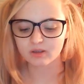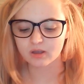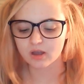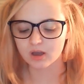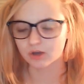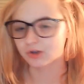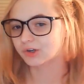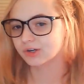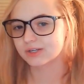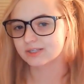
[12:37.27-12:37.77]

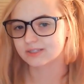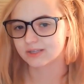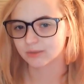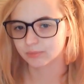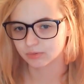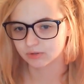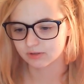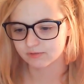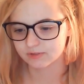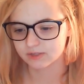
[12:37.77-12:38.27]
A good
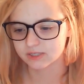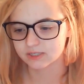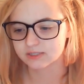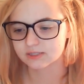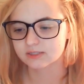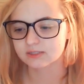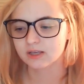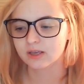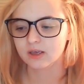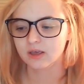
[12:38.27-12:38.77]
example of
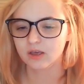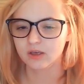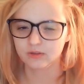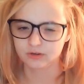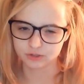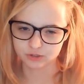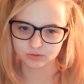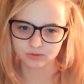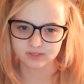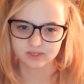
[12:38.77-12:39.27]
this,
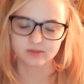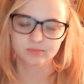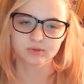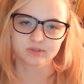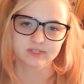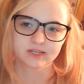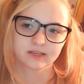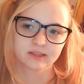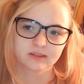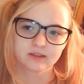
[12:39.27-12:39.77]
there's two
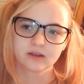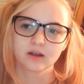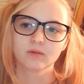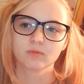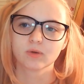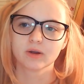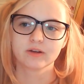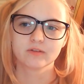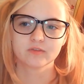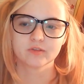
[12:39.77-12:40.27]
examples I can think
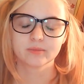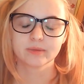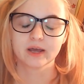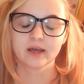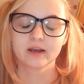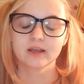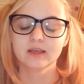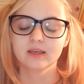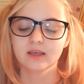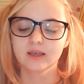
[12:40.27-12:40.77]
of right off the
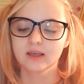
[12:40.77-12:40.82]
bat.